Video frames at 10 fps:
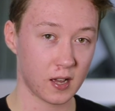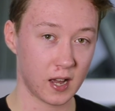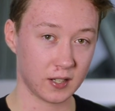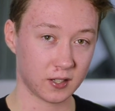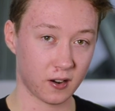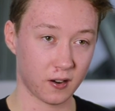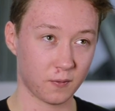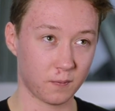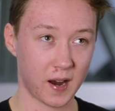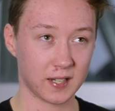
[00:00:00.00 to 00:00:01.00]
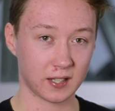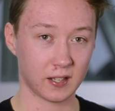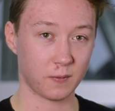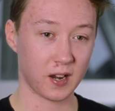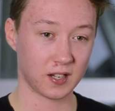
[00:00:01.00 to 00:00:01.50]
And so
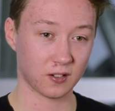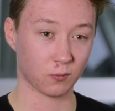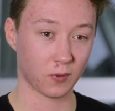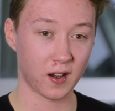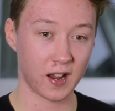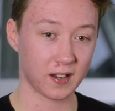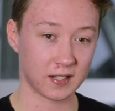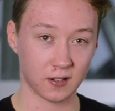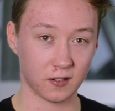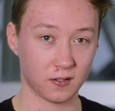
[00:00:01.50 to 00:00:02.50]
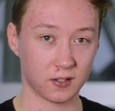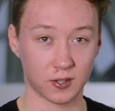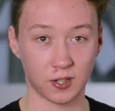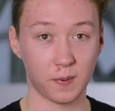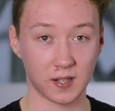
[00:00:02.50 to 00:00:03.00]
basically we had to run out to a
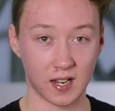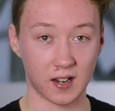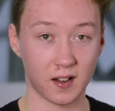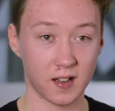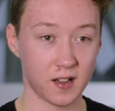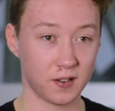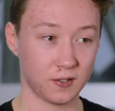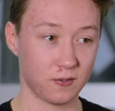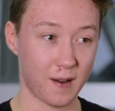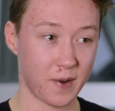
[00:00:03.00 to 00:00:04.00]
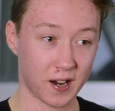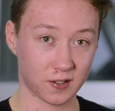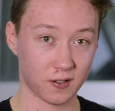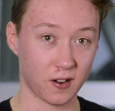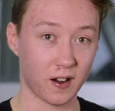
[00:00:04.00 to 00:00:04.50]
shopping centre to grab
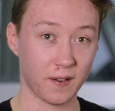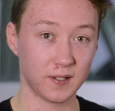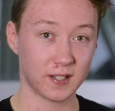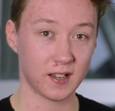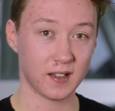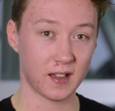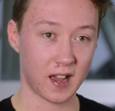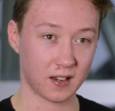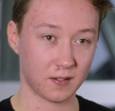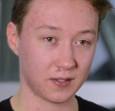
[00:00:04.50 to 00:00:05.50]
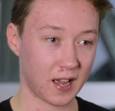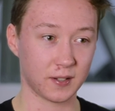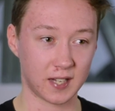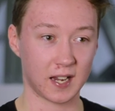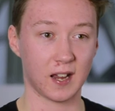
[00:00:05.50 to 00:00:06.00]
extra knives, and that
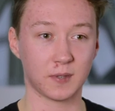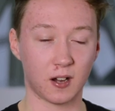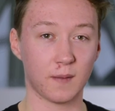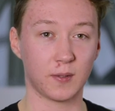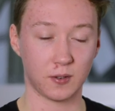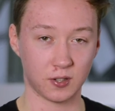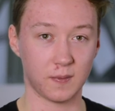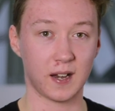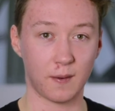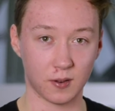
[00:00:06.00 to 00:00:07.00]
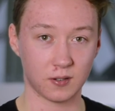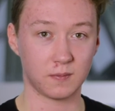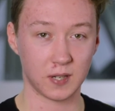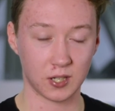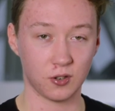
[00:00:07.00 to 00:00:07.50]
was taking up time that we should have been able to
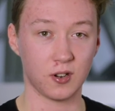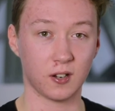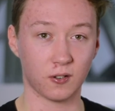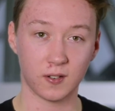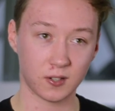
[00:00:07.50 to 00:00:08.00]
be shooting or